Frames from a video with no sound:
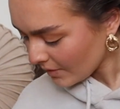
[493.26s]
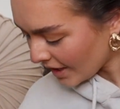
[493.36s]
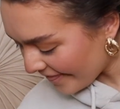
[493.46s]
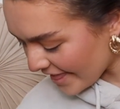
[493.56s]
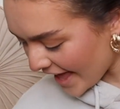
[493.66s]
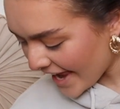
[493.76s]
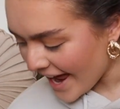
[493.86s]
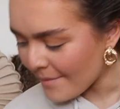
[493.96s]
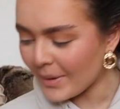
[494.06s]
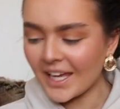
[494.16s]
And then
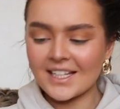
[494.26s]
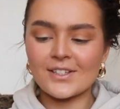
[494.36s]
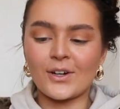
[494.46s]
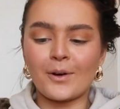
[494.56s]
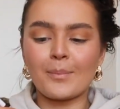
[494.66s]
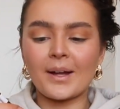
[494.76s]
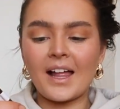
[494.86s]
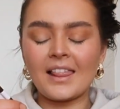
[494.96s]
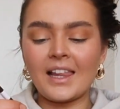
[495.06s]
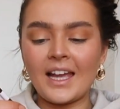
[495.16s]
I picked up
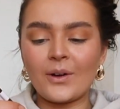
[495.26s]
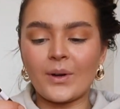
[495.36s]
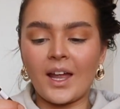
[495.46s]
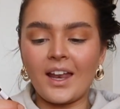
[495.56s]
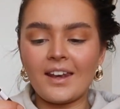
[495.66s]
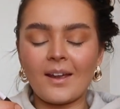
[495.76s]
a liquid